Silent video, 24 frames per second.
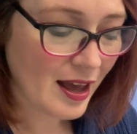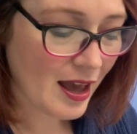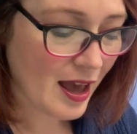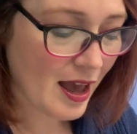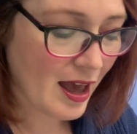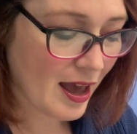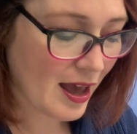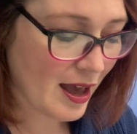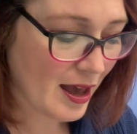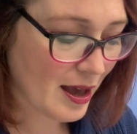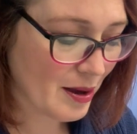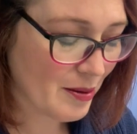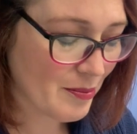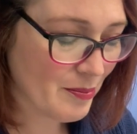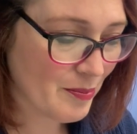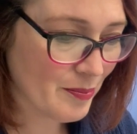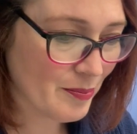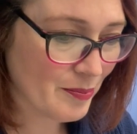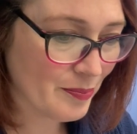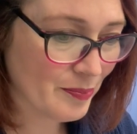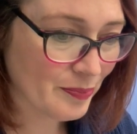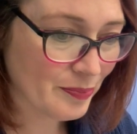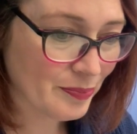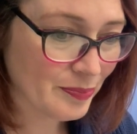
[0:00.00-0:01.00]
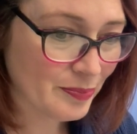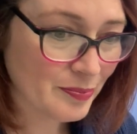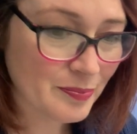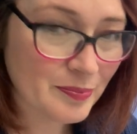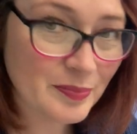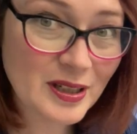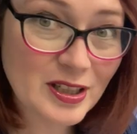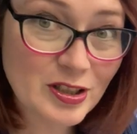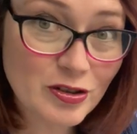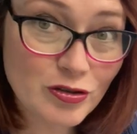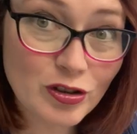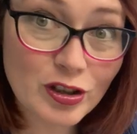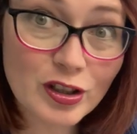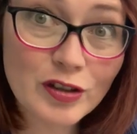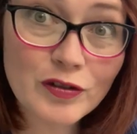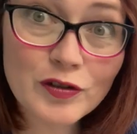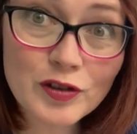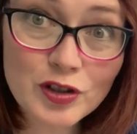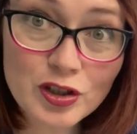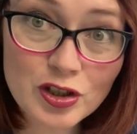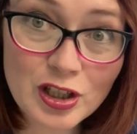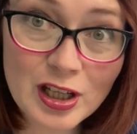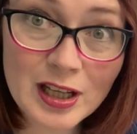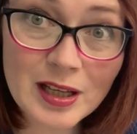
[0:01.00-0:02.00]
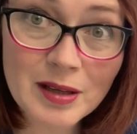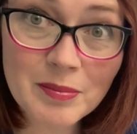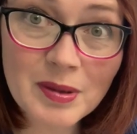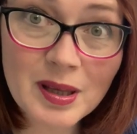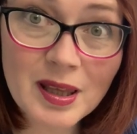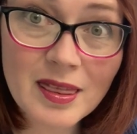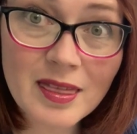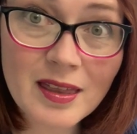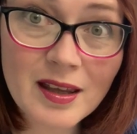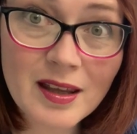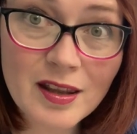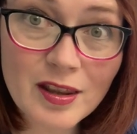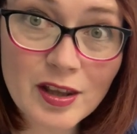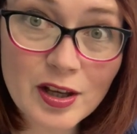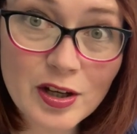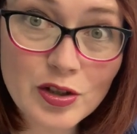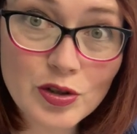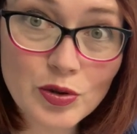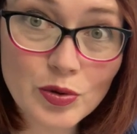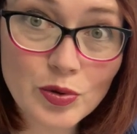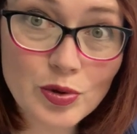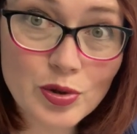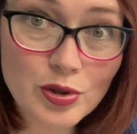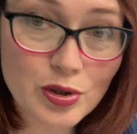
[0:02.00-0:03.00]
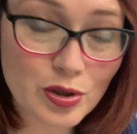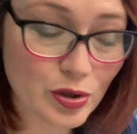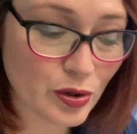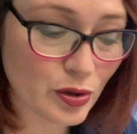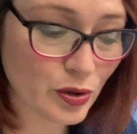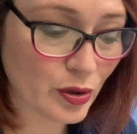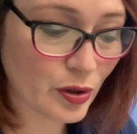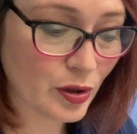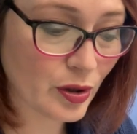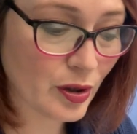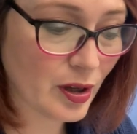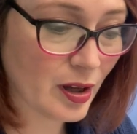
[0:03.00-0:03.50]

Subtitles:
but it's really frustrating me that they don't do